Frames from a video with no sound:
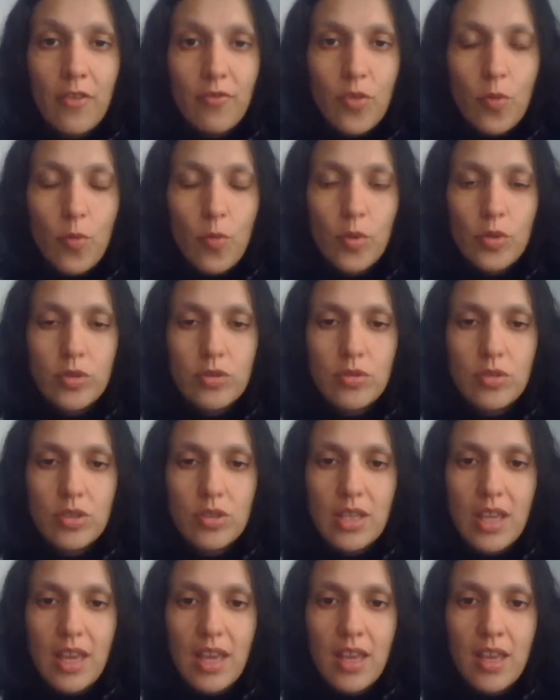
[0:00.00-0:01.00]
If you want to
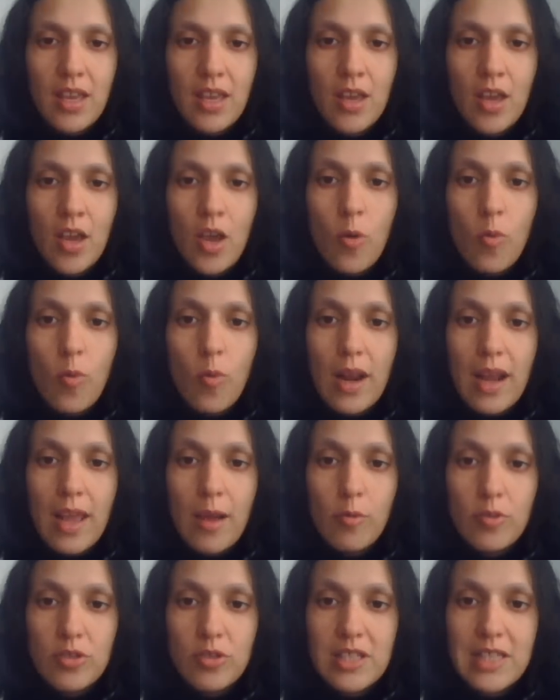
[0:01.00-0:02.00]
say, while I
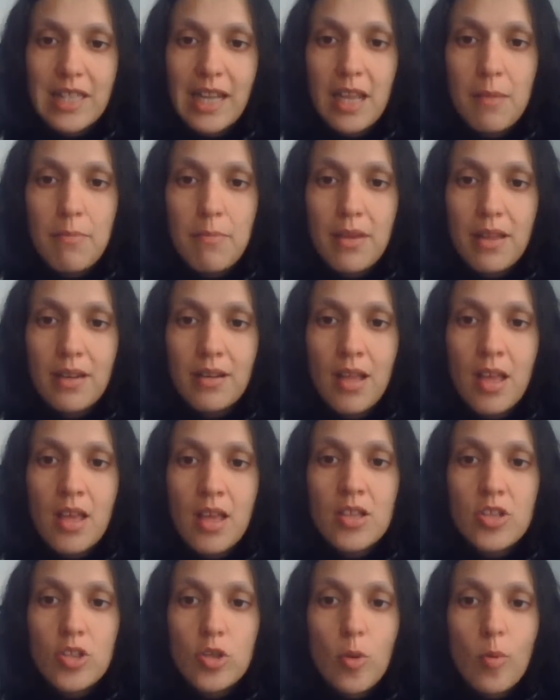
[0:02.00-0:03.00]
was sleeping,
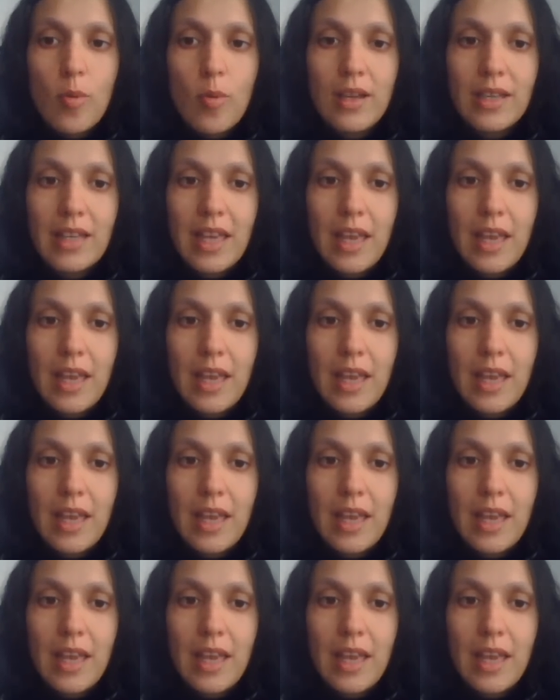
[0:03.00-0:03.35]
someone